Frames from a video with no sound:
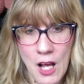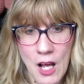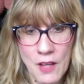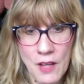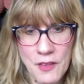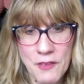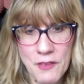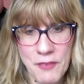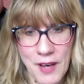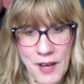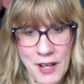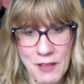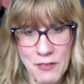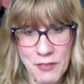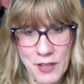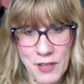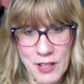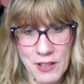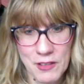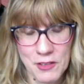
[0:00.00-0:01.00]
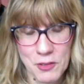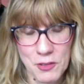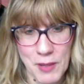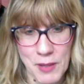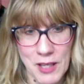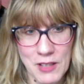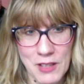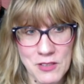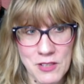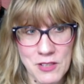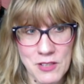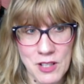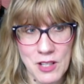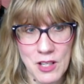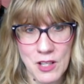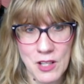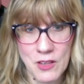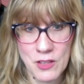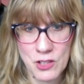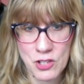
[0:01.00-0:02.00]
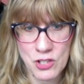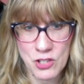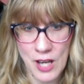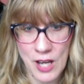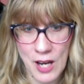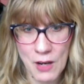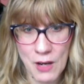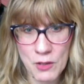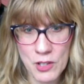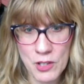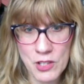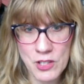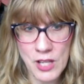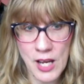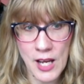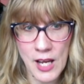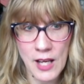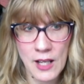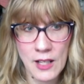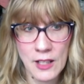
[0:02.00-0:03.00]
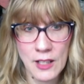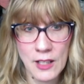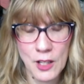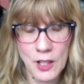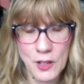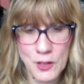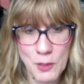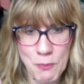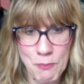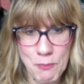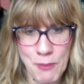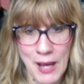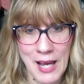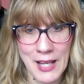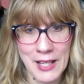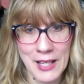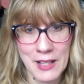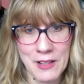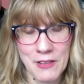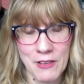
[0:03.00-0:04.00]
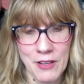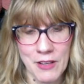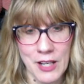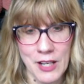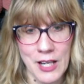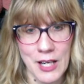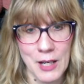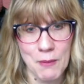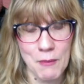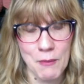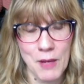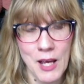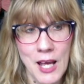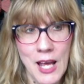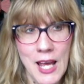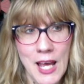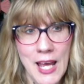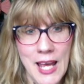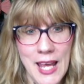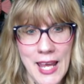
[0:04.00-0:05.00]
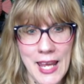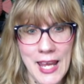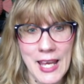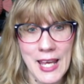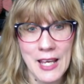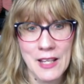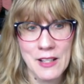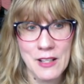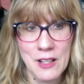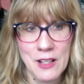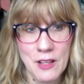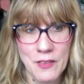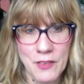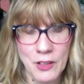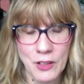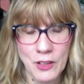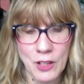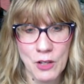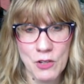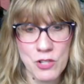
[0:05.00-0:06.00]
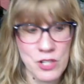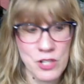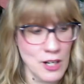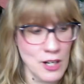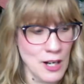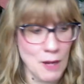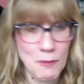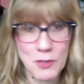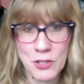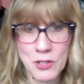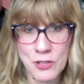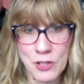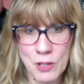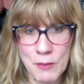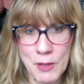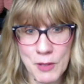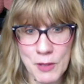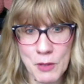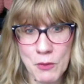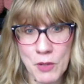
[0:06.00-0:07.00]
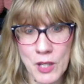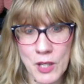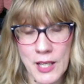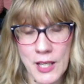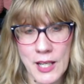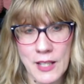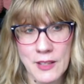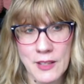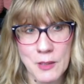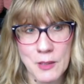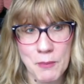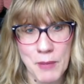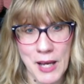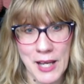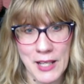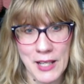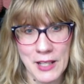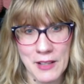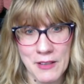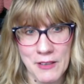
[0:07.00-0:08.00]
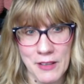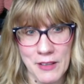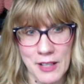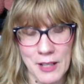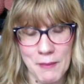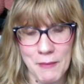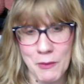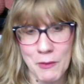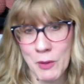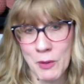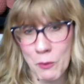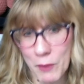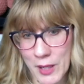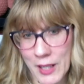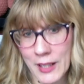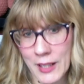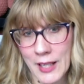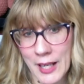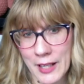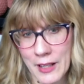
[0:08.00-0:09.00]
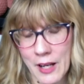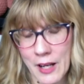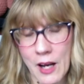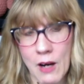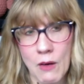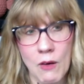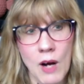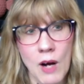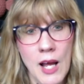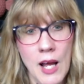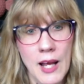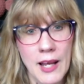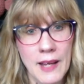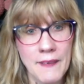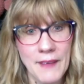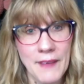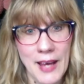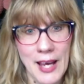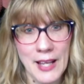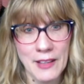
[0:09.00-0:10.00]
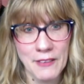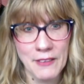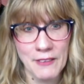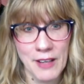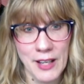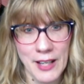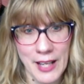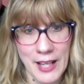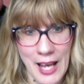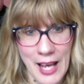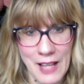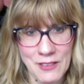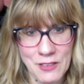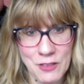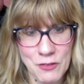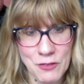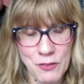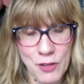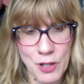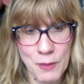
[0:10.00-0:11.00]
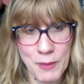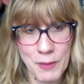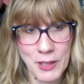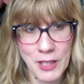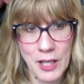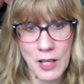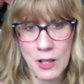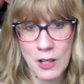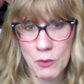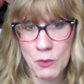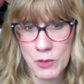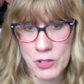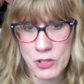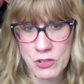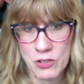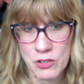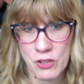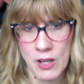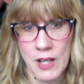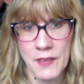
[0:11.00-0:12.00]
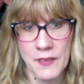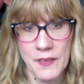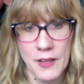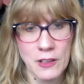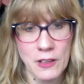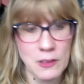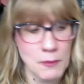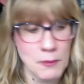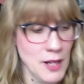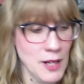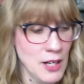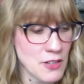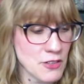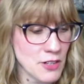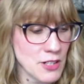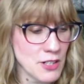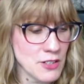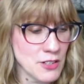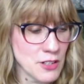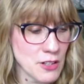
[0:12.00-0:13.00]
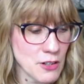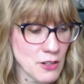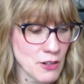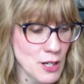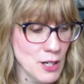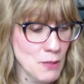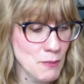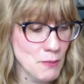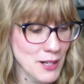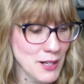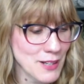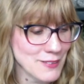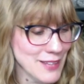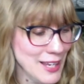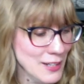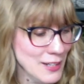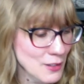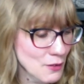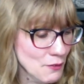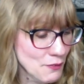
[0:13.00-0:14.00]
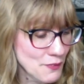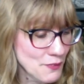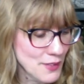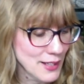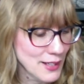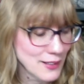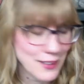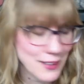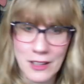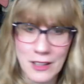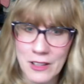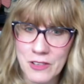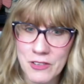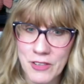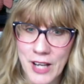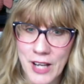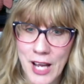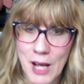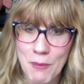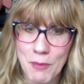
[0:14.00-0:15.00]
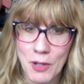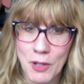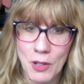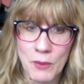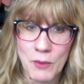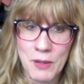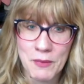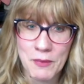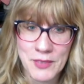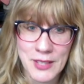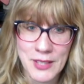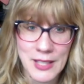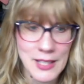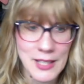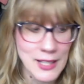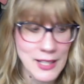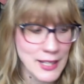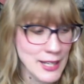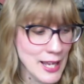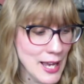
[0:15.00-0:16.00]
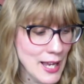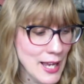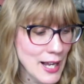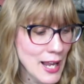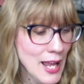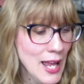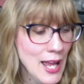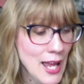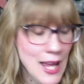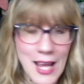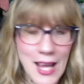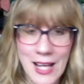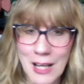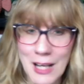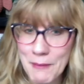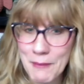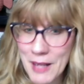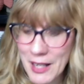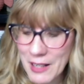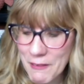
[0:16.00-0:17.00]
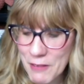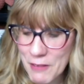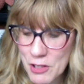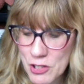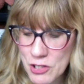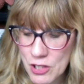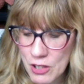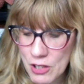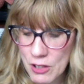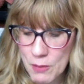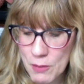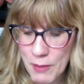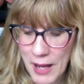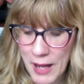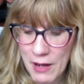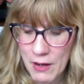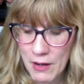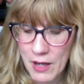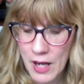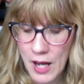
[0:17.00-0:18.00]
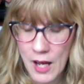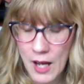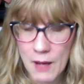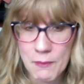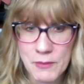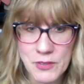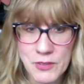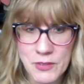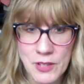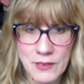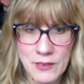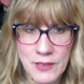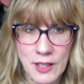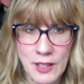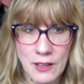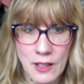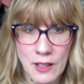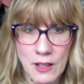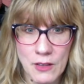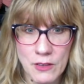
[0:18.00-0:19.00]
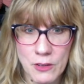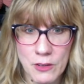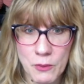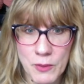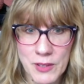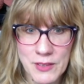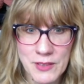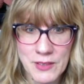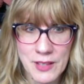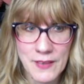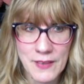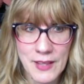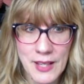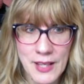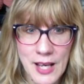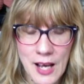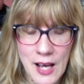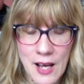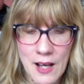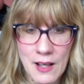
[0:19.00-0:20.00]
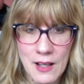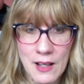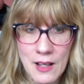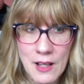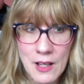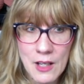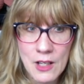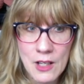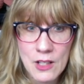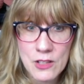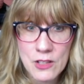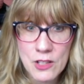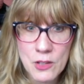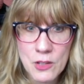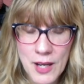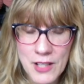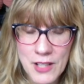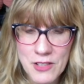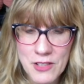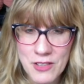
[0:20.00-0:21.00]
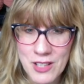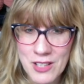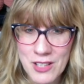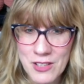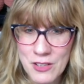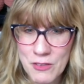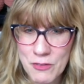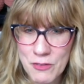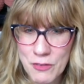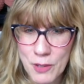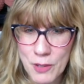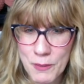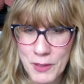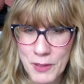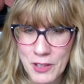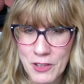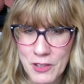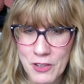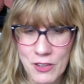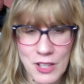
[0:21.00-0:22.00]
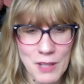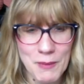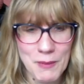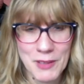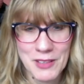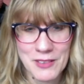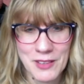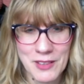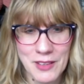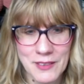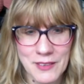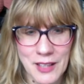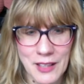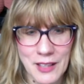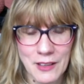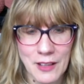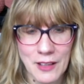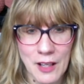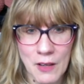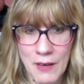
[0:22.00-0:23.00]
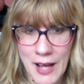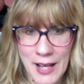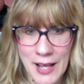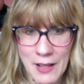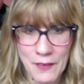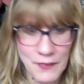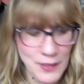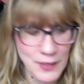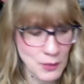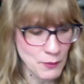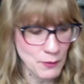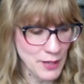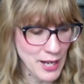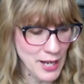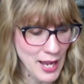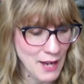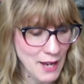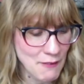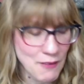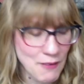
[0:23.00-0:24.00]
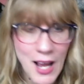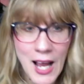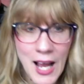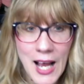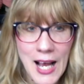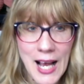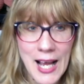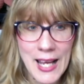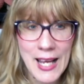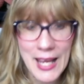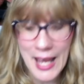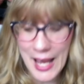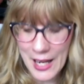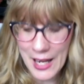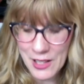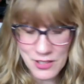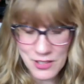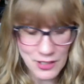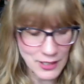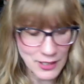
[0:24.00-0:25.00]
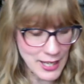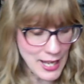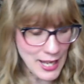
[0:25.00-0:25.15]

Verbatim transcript: the fine fragrance mist, the shower gel, the body cream, and the lotion. And I'm assuming we're going to get the body cream. We will, I know, in the hyaluronic acid formula, which is great, the Ultimate Hydration Cream, because I don't think, like Country Apple, we've seen it yet. And I'm not even sure about um, Sunset Glow. Did we see the uh, new hydration formula cream in Sunset Glow? I don't think we have. I actually